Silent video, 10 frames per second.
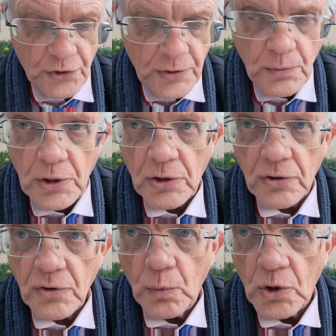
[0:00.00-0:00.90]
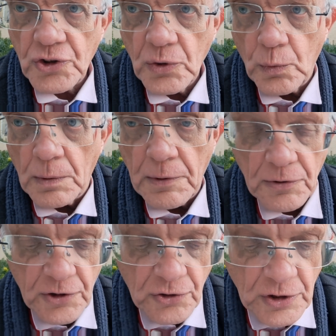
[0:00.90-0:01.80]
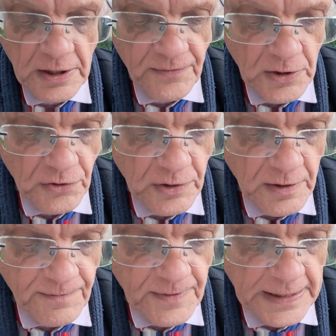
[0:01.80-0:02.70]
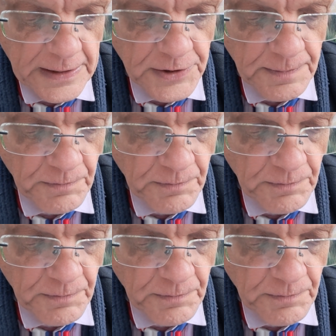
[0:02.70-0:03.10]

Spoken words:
She worked as a washerwoman, so she left those in the flat.